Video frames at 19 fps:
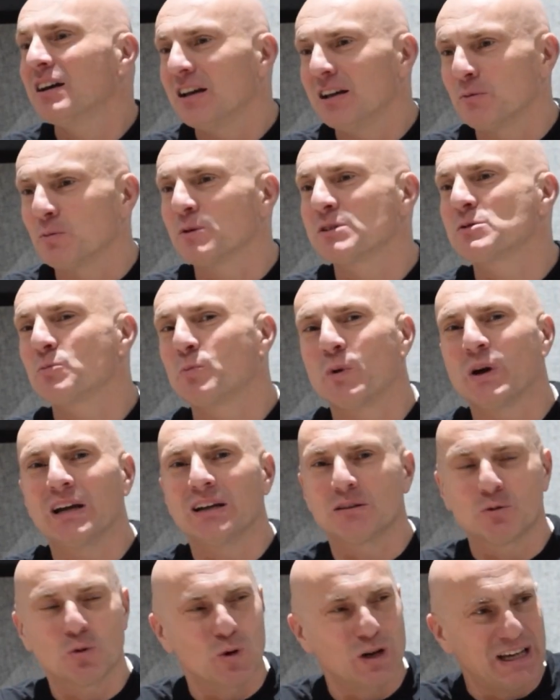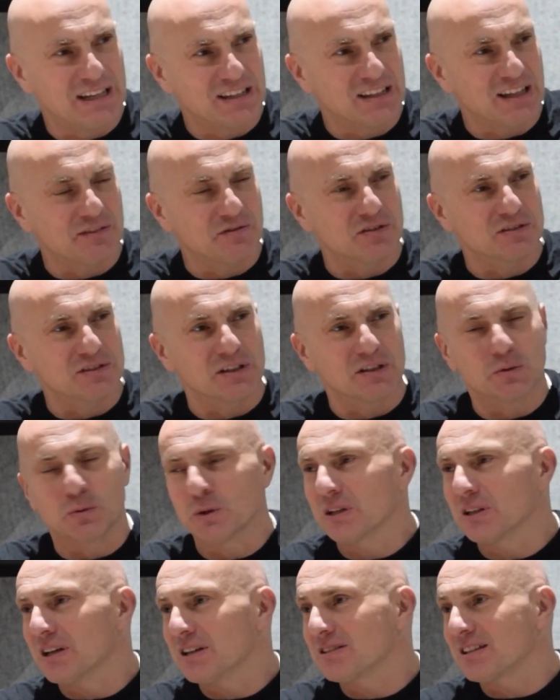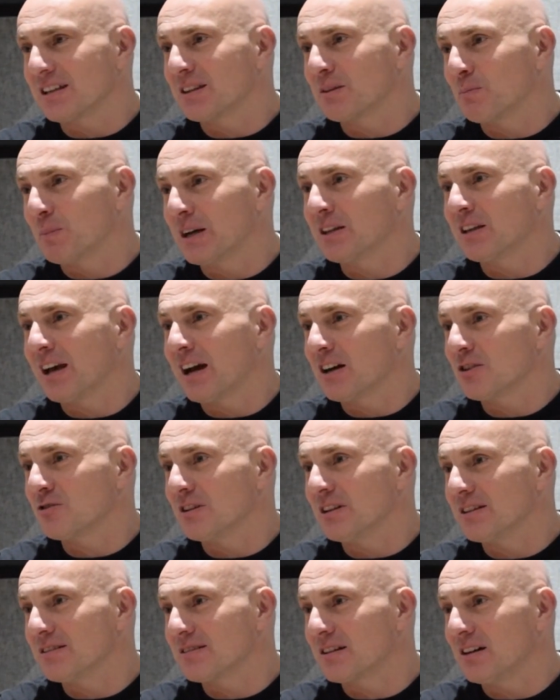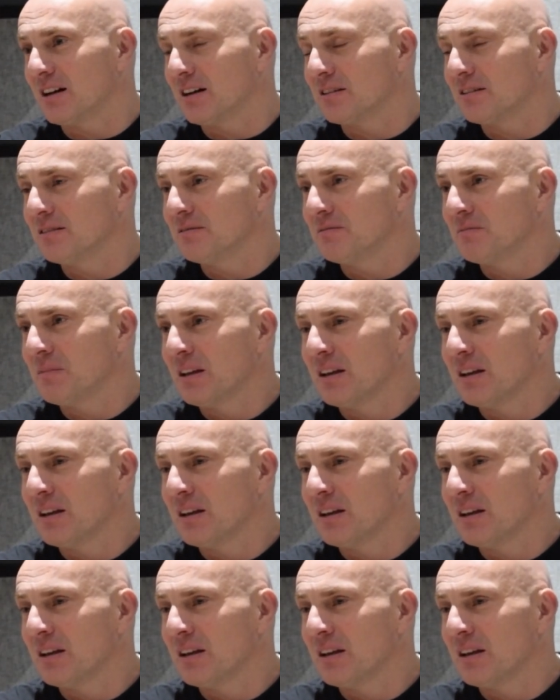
it was way too late after they realized that money actually is gone.